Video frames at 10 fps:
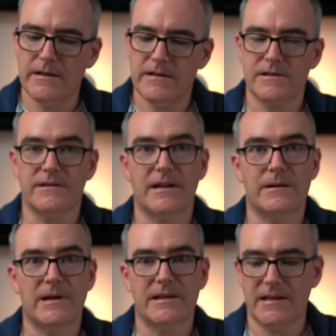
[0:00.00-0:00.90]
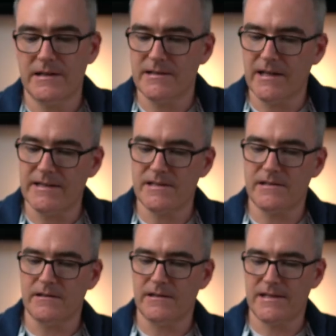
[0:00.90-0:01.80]
So thinking about the delayed
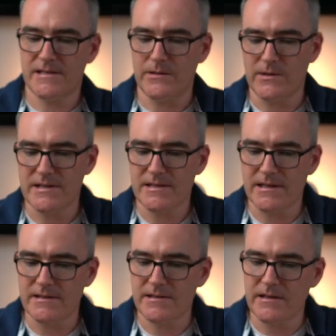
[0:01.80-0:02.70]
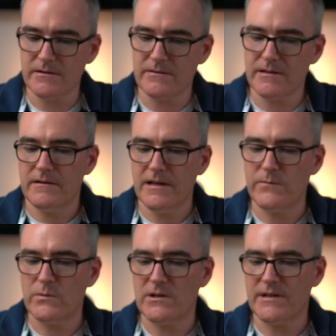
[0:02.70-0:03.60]
start, let's see what it says. So if
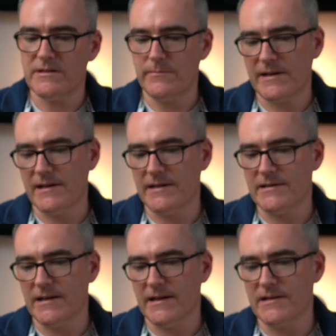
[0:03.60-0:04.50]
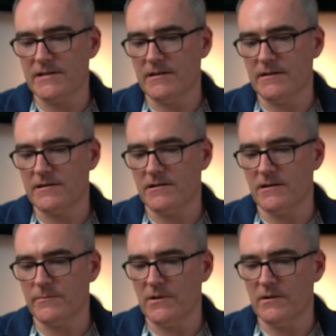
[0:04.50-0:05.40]
you would like to manually delay the start
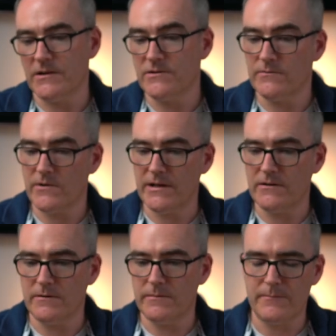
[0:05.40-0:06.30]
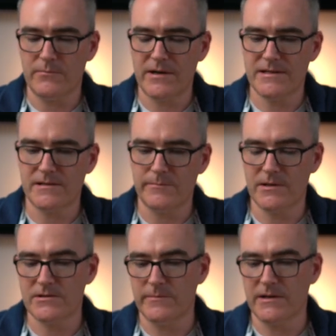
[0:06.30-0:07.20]
time using the right knob and press the
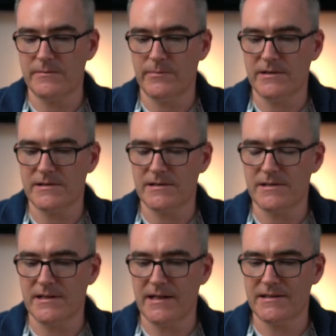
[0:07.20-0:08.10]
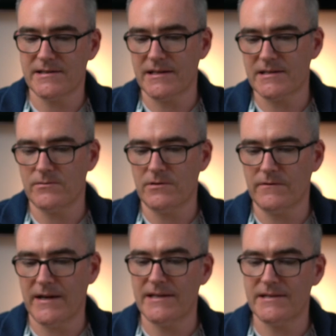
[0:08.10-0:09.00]
plus or minus buttons to select 6,
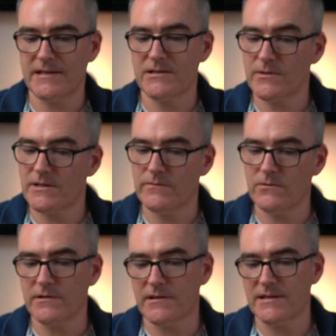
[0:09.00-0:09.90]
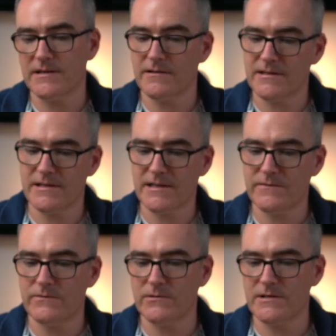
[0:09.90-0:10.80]
12, 18, 24, 30, 36,
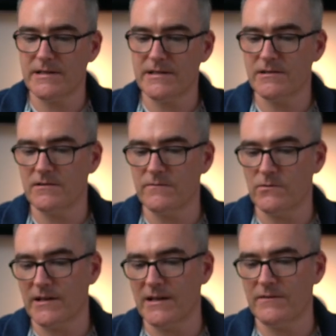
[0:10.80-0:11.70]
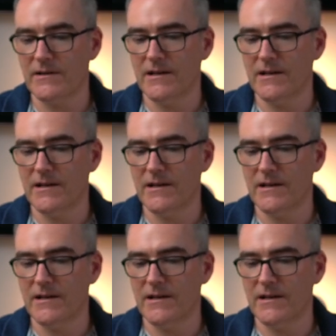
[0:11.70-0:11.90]
42, 48,